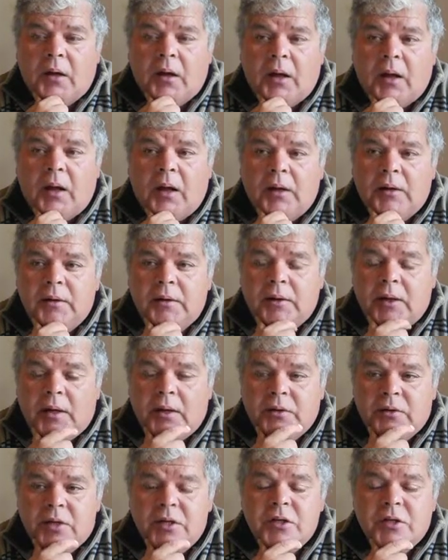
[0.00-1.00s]
and
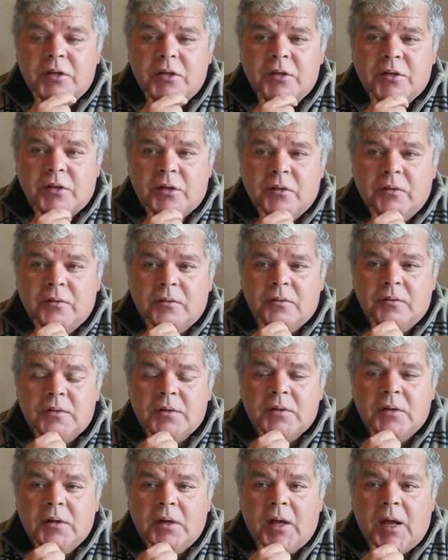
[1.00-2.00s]
teaching students.
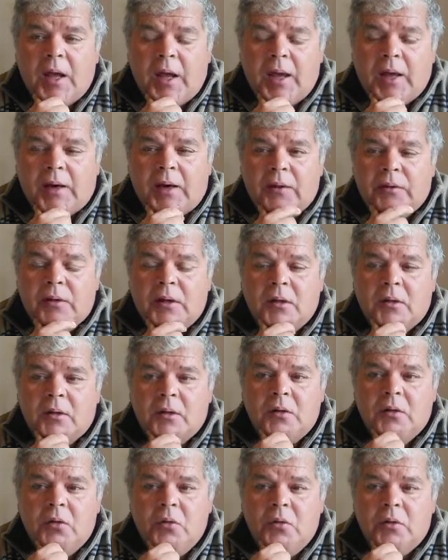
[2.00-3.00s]
And I think
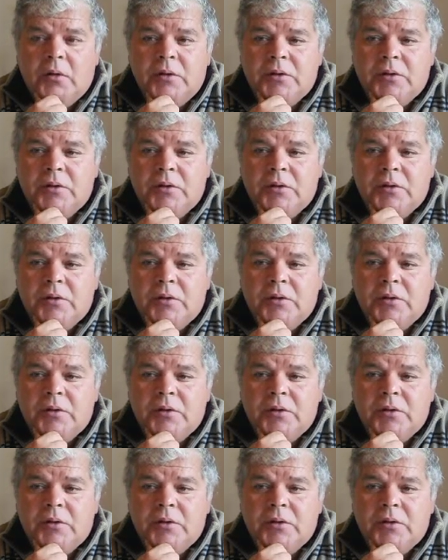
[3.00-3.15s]
the newer